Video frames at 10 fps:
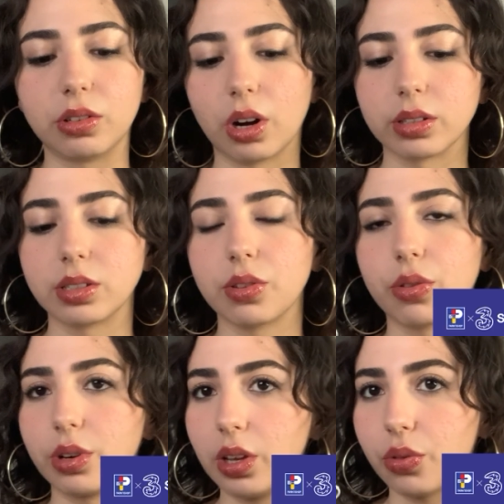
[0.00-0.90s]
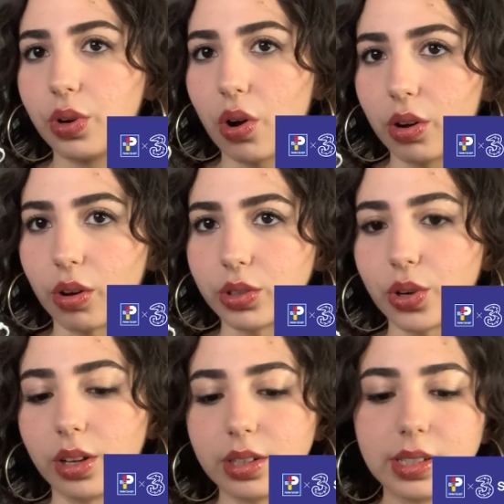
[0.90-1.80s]
costs 33 Hong Kong
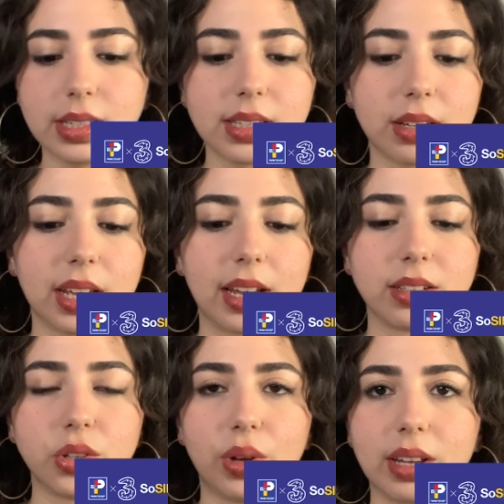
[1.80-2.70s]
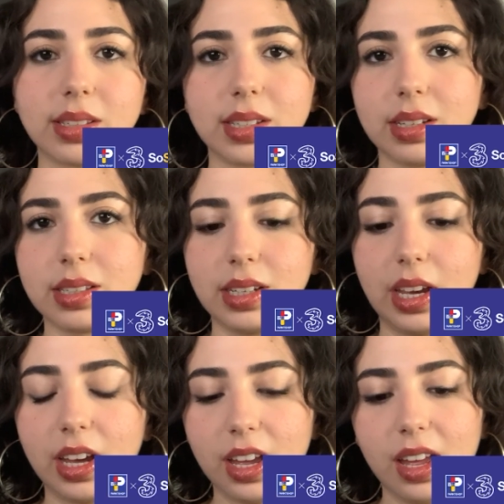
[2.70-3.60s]
dollars and you get
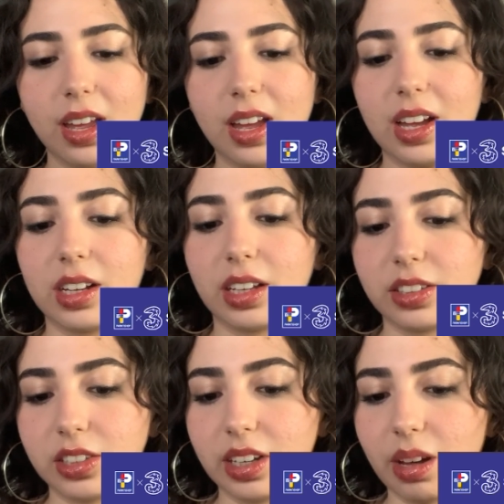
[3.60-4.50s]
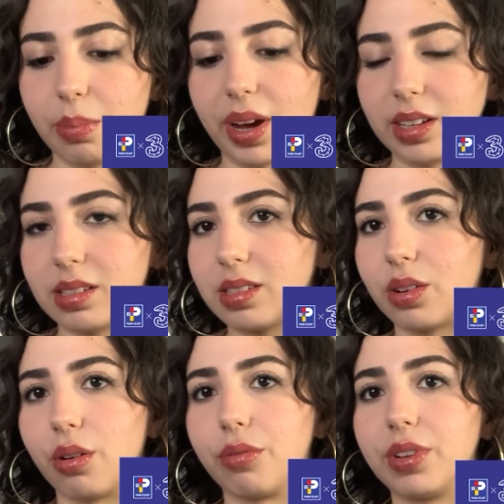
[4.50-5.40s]
60 gigabytes
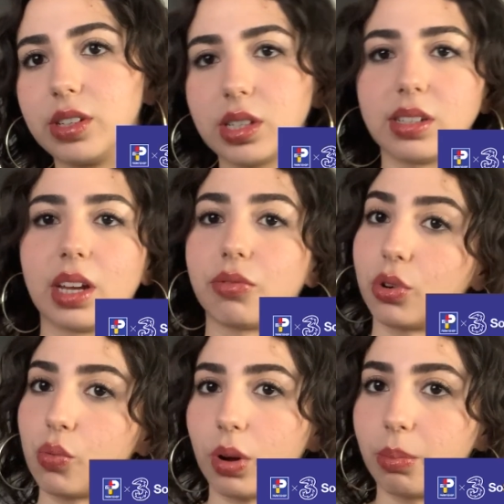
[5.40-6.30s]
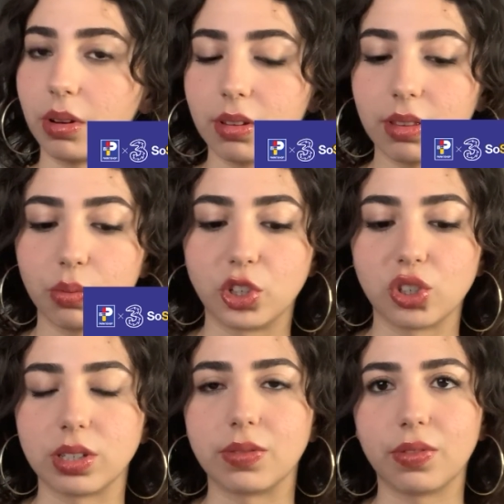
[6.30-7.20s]
of internet for 1 month, which
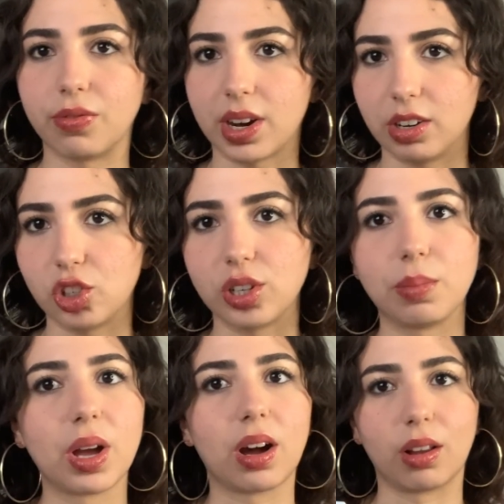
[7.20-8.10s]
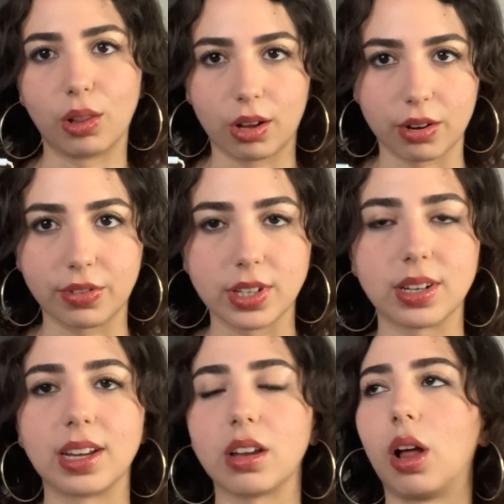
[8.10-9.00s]
is very cheap. A lot of
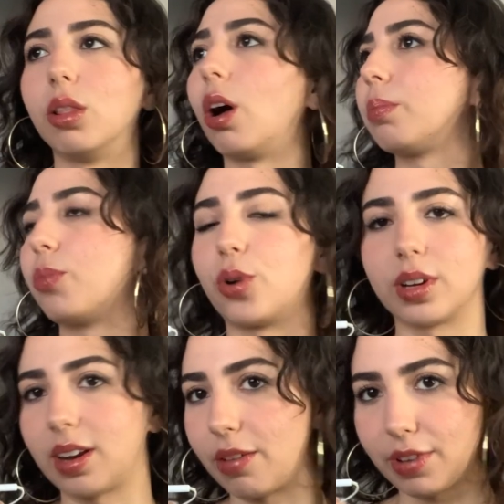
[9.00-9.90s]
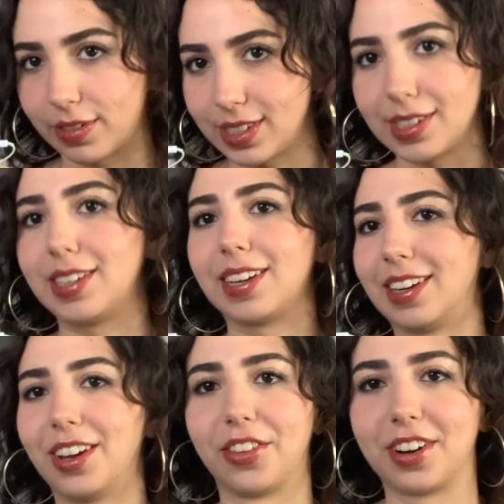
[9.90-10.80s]
internet, a lot more than I've ever seen in
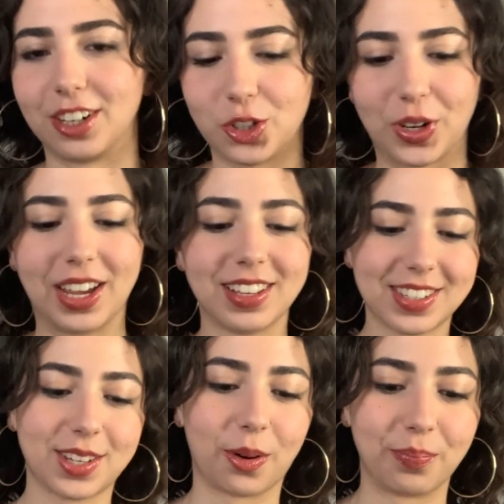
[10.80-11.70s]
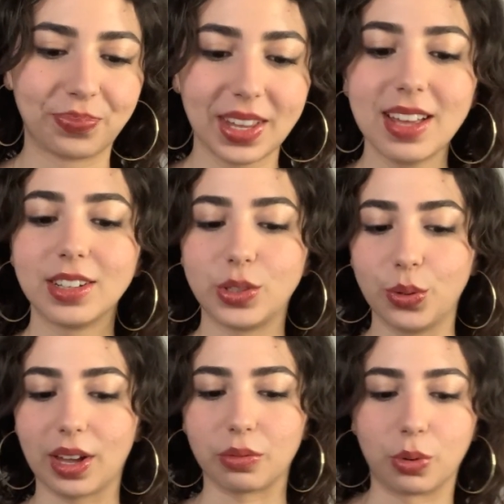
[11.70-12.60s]
any other country. So do
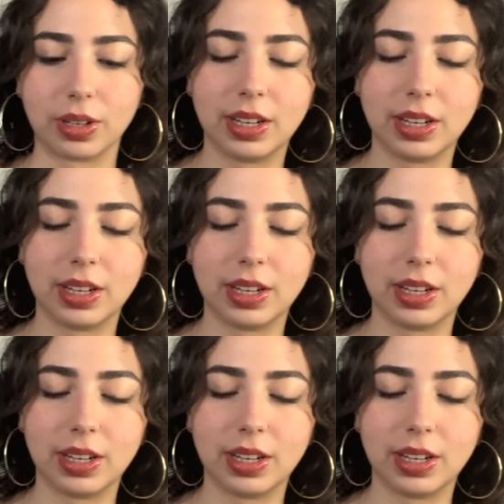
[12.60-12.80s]
that one.